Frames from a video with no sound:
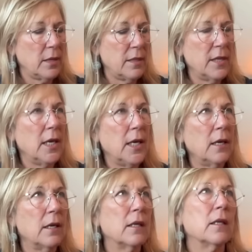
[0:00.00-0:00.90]

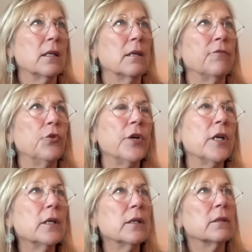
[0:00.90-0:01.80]
the
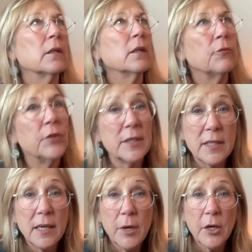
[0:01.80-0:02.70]
Florida real
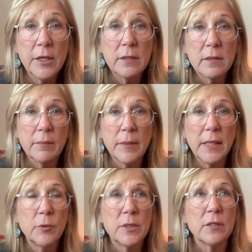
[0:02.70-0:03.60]
estate market.
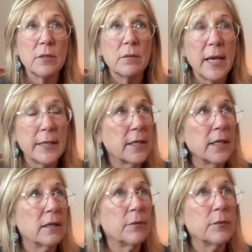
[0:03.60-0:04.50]
Somebody was
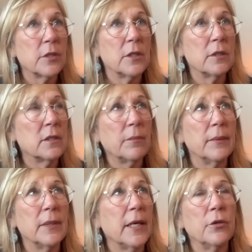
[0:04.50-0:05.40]
asking if it was going to, some
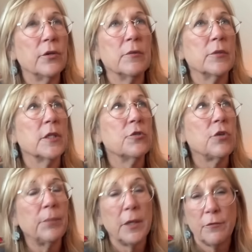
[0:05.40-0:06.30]
had heard it was going to
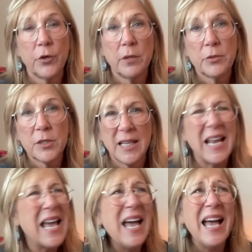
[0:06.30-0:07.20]
drop like 40%.
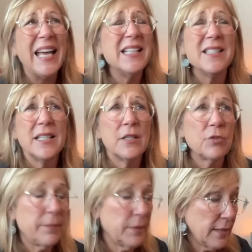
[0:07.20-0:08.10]
I didn't see it
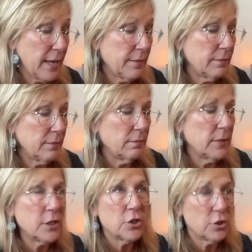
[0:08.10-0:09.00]
dropping that
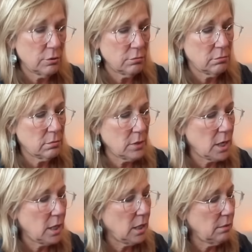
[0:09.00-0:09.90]
much.
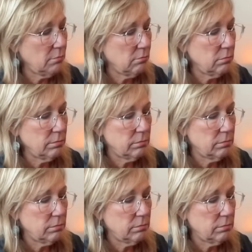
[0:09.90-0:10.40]
Knight